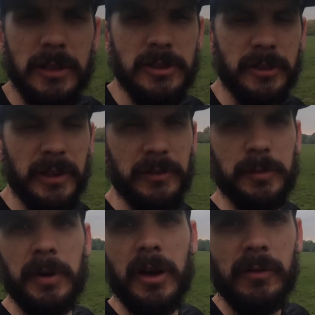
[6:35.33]
So
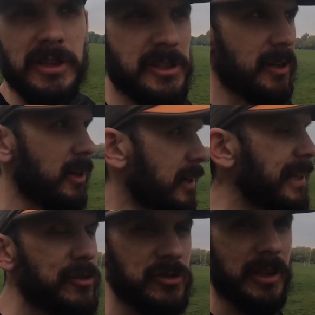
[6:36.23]
Guildford Park Run's an
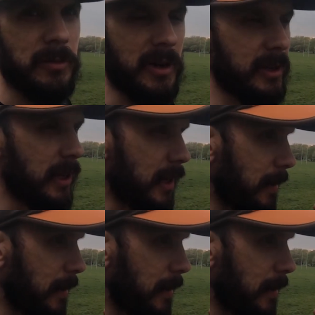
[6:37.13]
interesting one.